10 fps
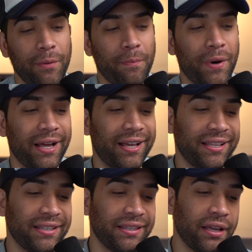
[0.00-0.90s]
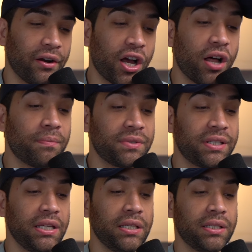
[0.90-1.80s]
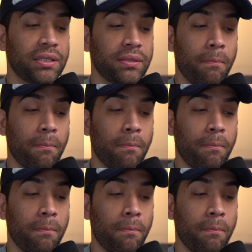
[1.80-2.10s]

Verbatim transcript: but there comes these